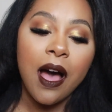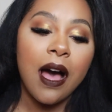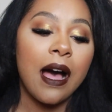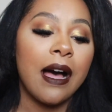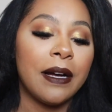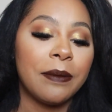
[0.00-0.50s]

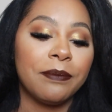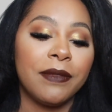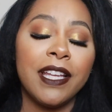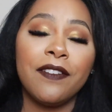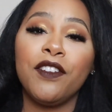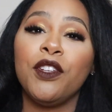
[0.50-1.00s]

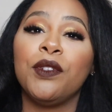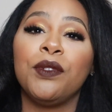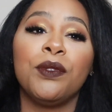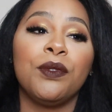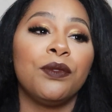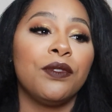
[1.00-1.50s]
If
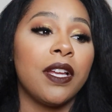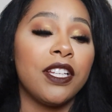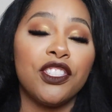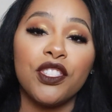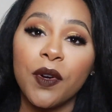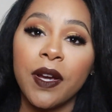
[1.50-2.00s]
you
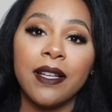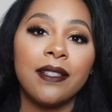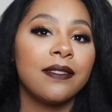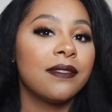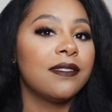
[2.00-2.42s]
enjoyed,